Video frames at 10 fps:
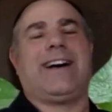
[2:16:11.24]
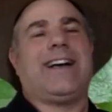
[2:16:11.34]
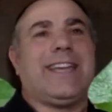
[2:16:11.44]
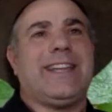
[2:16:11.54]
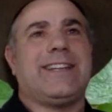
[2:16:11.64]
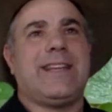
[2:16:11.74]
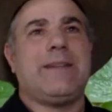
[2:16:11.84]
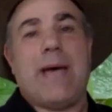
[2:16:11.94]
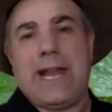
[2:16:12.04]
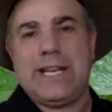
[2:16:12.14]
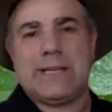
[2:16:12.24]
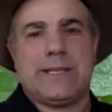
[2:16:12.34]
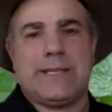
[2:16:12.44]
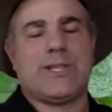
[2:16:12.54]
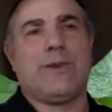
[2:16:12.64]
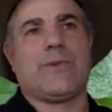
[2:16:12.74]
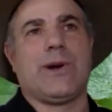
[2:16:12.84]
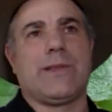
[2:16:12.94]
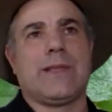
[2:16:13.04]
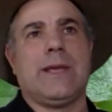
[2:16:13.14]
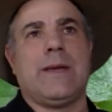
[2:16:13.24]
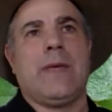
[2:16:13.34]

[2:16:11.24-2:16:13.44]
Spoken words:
in management and so forth.